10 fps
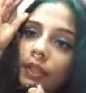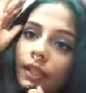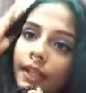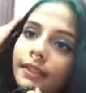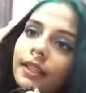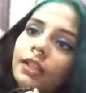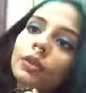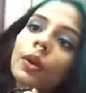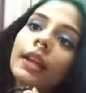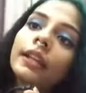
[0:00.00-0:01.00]
it the next day.
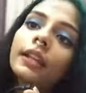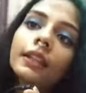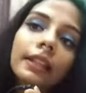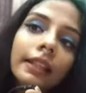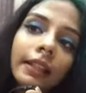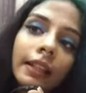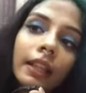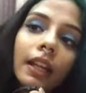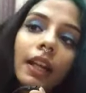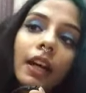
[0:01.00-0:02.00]
So I did
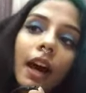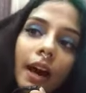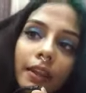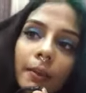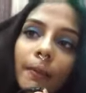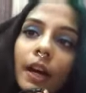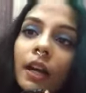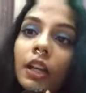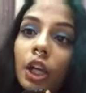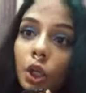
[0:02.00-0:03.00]
the other
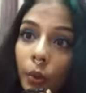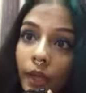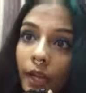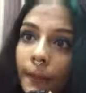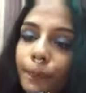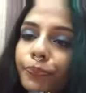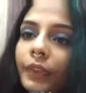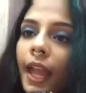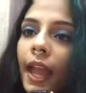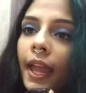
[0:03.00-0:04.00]
part today,
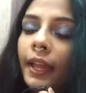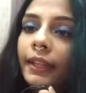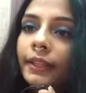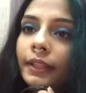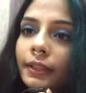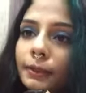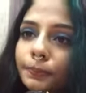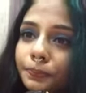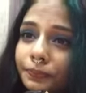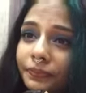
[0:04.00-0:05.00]

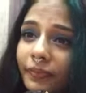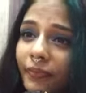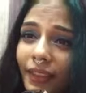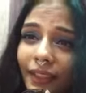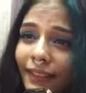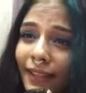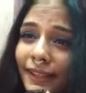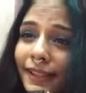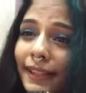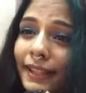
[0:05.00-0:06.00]
and
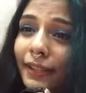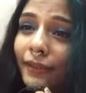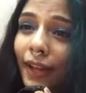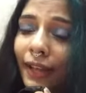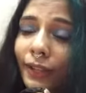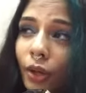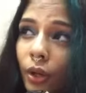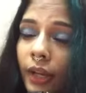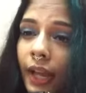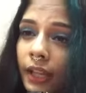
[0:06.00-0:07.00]
that's the reason why I
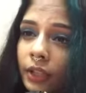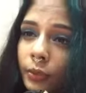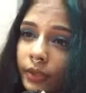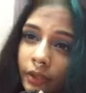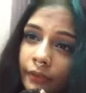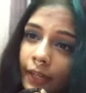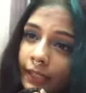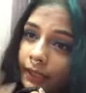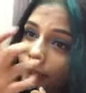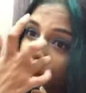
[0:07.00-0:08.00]
thought I'll do the
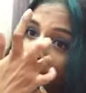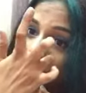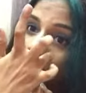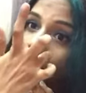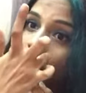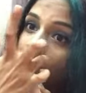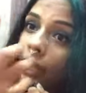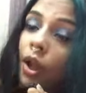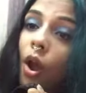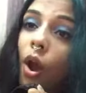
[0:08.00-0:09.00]
final conclusion today.
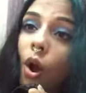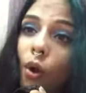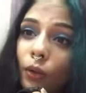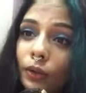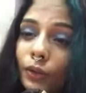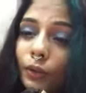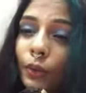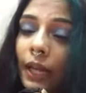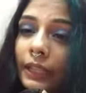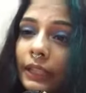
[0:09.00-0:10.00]

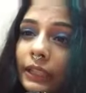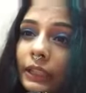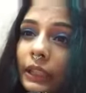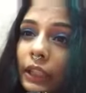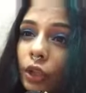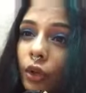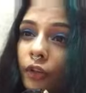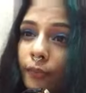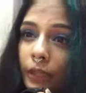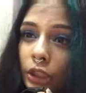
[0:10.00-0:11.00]
Also, I didn't click a
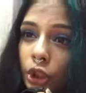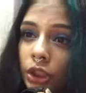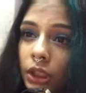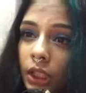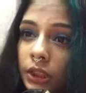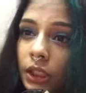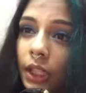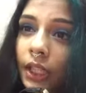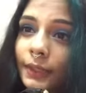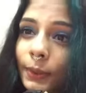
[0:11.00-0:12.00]
lot of pictures
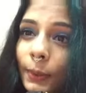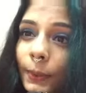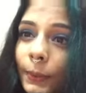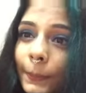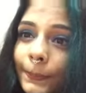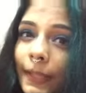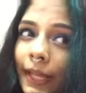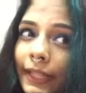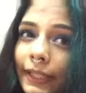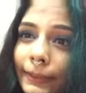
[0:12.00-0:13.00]
yesterday, so
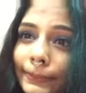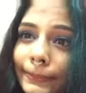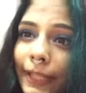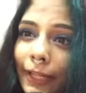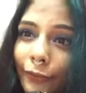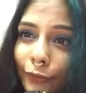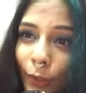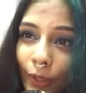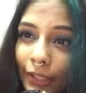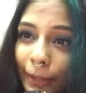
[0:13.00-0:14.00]
I kind of
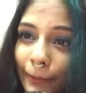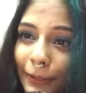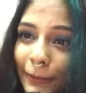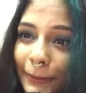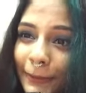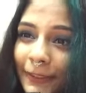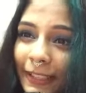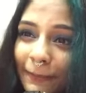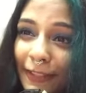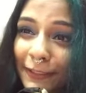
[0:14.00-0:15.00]
dolled up to
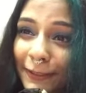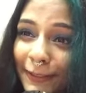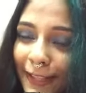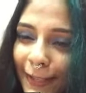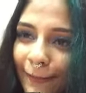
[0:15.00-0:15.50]
click pictures as